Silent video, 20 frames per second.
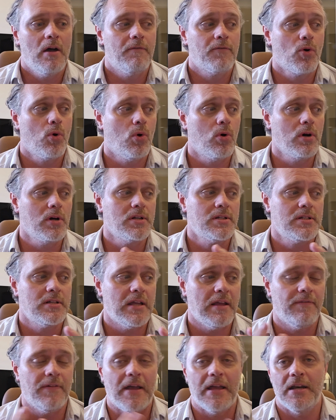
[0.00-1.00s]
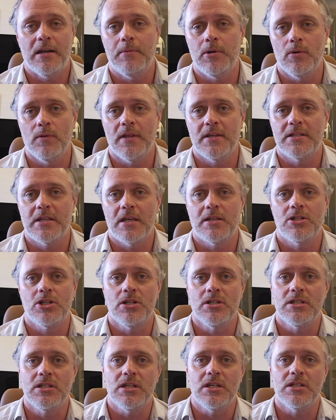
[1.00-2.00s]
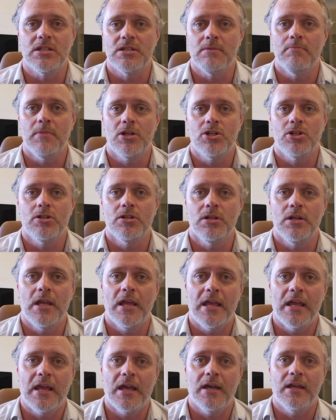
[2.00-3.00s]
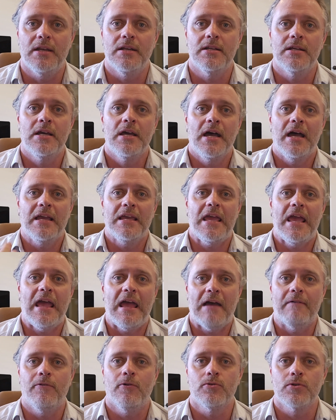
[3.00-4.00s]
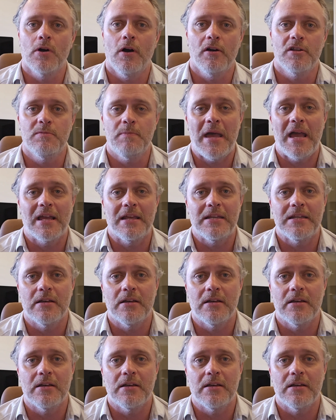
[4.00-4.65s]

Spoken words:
Of course, if I end up doing this SGC submission and I can't have those cards back until